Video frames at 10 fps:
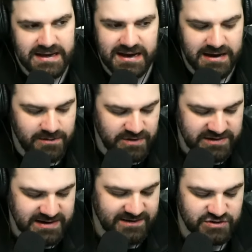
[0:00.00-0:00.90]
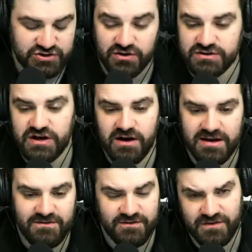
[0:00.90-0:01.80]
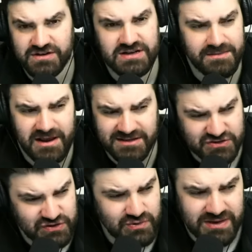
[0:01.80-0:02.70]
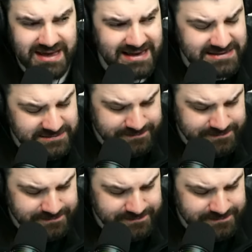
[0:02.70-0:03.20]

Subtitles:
and we didn't have a shot on target for the first time in like 2 years,